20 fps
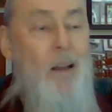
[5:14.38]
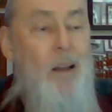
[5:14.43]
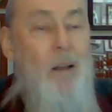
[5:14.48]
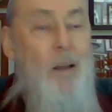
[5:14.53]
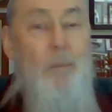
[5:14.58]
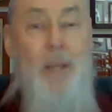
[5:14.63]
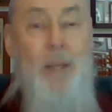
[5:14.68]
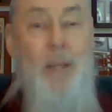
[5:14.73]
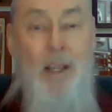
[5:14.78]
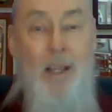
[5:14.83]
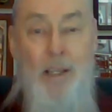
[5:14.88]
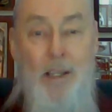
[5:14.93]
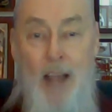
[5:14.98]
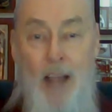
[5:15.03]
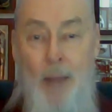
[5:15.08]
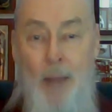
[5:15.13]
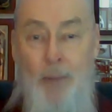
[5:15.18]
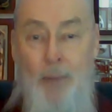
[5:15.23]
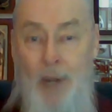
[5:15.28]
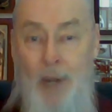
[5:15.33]
because
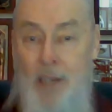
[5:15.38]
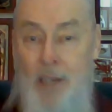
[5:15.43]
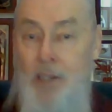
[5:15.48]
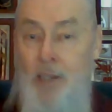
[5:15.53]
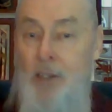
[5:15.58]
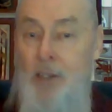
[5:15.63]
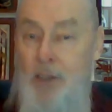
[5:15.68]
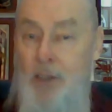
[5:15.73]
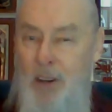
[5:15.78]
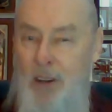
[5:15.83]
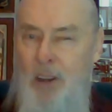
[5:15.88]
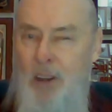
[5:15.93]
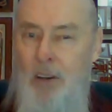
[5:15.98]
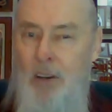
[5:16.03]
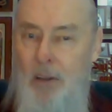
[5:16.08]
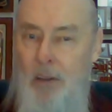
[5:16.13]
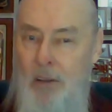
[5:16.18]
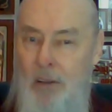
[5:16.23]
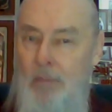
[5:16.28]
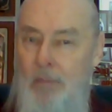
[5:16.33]
hop prices are a
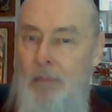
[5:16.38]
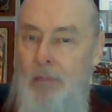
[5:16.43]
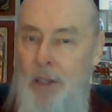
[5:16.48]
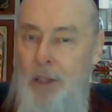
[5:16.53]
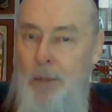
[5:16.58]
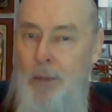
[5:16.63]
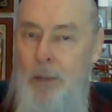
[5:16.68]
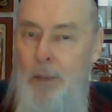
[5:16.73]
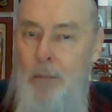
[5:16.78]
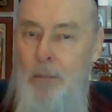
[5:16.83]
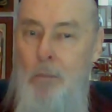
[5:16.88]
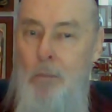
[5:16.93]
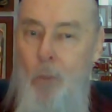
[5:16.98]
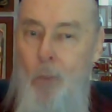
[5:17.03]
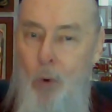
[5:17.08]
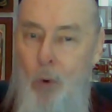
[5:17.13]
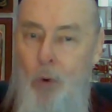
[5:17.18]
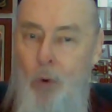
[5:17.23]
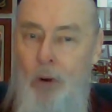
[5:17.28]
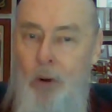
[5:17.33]
little, little bit
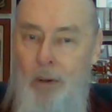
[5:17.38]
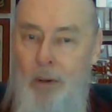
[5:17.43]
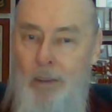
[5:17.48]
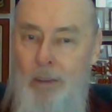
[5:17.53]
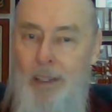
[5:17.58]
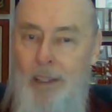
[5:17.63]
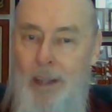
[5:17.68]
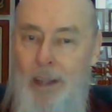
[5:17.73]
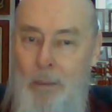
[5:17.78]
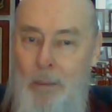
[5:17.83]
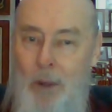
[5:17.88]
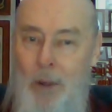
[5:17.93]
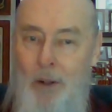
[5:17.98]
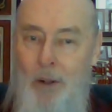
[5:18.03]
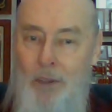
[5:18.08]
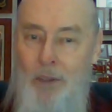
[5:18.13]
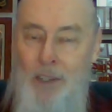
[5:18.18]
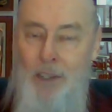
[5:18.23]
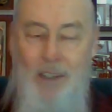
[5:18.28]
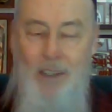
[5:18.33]
more than the
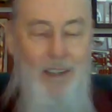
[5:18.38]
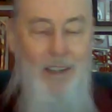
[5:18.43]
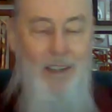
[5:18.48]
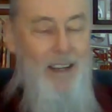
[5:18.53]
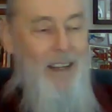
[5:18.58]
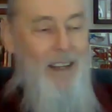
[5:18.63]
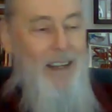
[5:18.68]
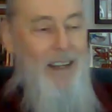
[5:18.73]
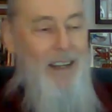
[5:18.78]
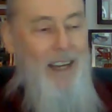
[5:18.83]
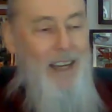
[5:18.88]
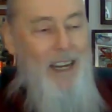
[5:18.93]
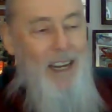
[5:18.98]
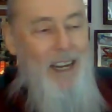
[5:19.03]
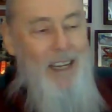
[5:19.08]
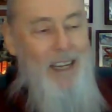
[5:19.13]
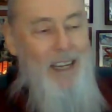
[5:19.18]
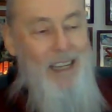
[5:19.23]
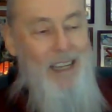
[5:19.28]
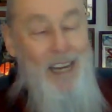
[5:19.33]
malts.
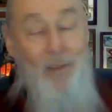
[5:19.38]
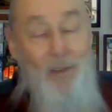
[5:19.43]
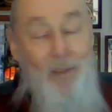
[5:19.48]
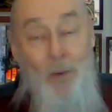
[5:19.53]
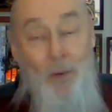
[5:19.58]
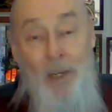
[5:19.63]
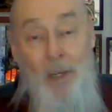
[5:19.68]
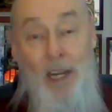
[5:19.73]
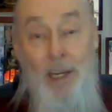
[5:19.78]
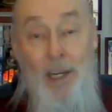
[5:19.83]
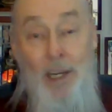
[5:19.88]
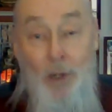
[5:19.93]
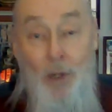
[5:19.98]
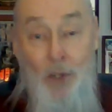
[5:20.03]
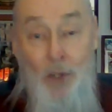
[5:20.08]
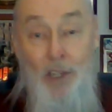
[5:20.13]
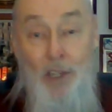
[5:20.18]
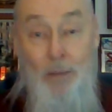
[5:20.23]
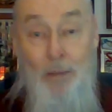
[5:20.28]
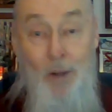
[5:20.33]
And even when they
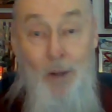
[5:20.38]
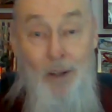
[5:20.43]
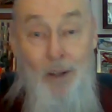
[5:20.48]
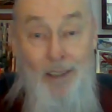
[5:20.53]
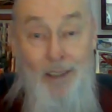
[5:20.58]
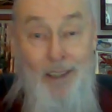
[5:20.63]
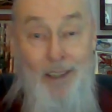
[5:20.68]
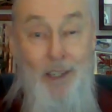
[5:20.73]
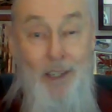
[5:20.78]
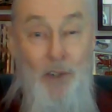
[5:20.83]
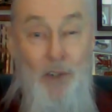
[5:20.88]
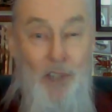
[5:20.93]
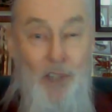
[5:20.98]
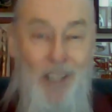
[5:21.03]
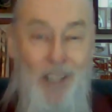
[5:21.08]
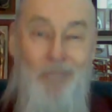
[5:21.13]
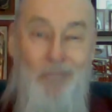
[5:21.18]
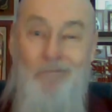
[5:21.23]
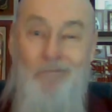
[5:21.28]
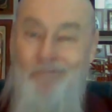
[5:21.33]
use the malt, they're
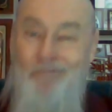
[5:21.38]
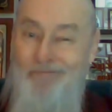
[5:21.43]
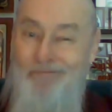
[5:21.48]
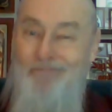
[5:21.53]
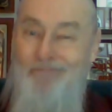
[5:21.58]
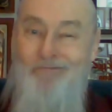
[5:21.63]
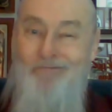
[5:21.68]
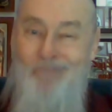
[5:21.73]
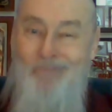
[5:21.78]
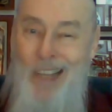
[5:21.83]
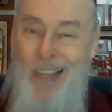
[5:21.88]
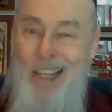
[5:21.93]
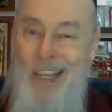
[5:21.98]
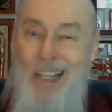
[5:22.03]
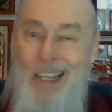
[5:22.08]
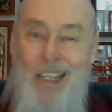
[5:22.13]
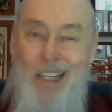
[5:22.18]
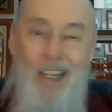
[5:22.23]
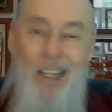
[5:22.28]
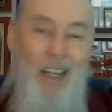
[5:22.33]
using
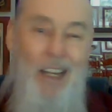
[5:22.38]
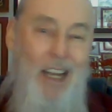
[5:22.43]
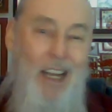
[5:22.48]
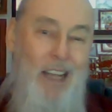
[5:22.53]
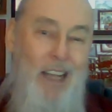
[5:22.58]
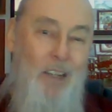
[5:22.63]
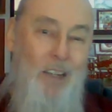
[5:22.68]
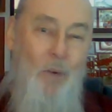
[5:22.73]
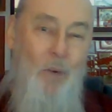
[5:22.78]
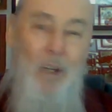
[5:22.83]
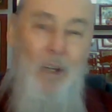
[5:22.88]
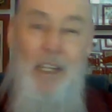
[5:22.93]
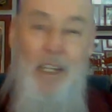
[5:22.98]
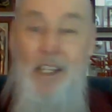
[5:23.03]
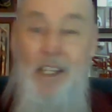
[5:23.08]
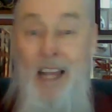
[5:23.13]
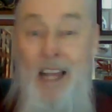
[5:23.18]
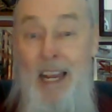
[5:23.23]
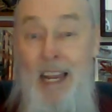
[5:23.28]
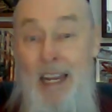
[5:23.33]
I don't want to
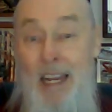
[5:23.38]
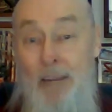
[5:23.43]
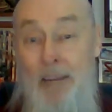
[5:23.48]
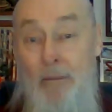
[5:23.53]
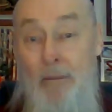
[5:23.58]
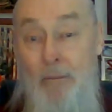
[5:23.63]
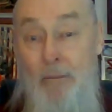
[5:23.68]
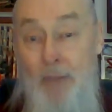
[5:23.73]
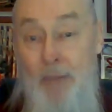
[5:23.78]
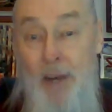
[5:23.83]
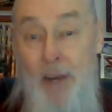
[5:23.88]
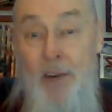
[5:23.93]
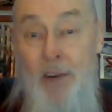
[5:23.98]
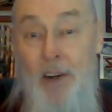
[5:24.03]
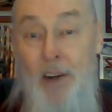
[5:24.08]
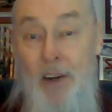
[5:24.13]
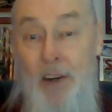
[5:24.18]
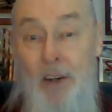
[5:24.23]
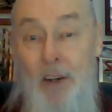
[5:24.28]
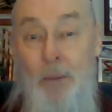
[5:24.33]
say
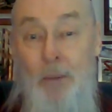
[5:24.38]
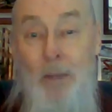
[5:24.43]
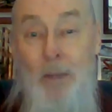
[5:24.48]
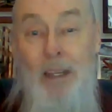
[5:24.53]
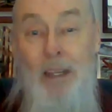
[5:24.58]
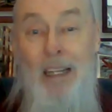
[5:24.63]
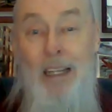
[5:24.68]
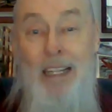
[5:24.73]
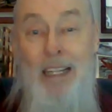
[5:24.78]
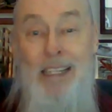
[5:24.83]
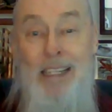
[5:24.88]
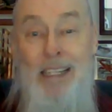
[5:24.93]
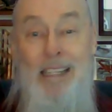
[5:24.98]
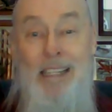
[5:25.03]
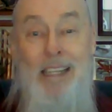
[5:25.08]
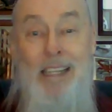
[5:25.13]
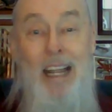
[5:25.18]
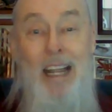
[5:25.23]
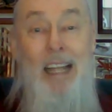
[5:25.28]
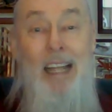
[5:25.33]
inferior, but let's
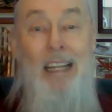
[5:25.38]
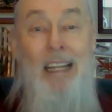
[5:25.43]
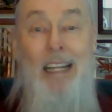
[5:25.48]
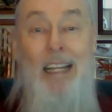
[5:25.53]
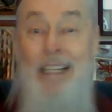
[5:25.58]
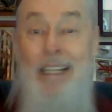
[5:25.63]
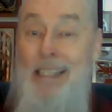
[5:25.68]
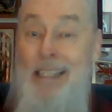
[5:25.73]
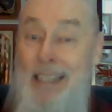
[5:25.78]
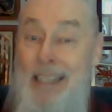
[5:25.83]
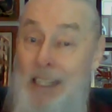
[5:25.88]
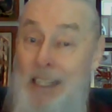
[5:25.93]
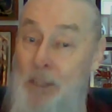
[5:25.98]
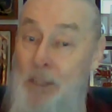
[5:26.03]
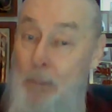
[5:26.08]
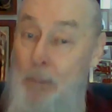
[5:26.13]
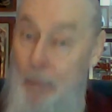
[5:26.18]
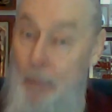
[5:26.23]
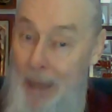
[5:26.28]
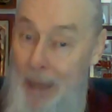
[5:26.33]
say less
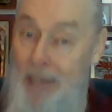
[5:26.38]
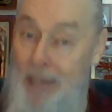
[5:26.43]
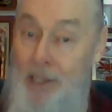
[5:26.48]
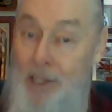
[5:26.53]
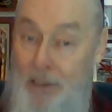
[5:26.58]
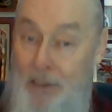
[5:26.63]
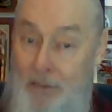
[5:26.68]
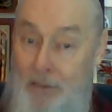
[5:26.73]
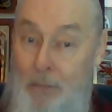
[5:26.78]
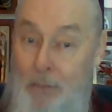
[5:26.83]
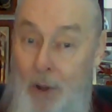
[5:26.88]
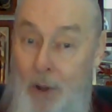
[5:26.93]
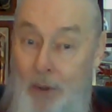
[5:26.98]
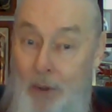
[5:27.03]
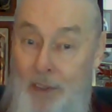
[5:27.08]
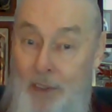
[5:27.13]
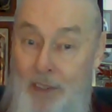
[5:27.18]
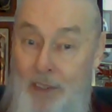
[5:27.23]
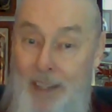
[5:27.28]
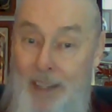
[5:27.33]
expensive
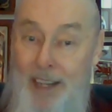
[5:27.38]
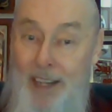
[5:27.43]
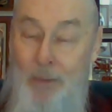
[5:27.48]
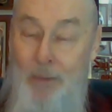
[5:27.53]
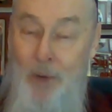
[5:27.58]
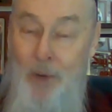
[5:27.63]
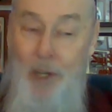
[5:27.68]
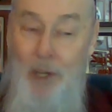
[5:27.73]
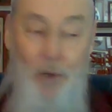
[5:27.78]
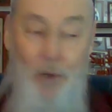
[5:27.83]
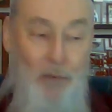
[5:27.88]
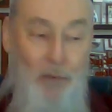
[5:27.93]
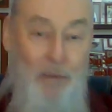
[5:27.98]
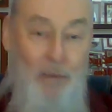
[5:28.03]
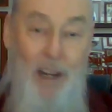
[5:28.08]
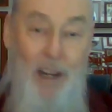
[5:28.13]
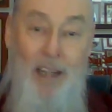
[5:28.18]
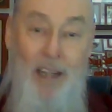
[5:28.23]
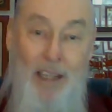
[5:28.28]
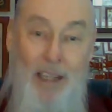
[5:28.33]
malt than what you would
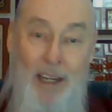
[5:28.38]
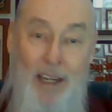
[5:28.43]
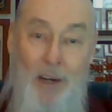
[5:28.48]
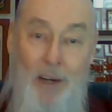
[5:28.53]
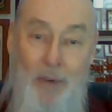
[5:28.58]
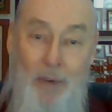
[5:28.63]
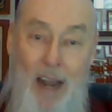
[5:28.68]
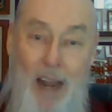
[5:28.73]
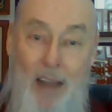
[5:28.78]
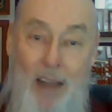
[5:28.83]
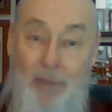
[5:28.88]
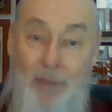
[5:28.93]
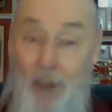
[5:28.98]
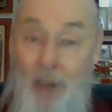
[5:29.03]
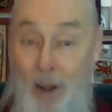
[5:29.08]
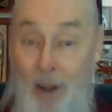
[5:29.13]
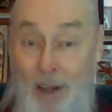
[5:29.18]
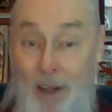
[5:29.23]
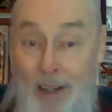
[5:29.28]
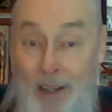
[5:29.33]
find in a craft
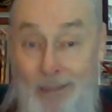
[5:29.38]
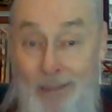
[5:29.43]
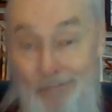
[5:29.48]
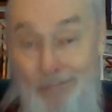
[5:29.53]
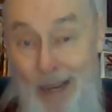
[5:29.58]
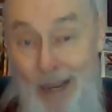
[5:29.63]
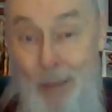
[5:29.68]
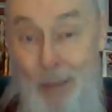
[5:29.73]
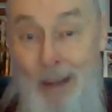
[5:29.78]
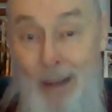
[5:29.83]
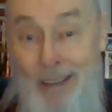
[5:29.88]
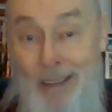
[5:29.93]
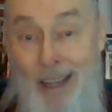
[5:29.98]
lager. How about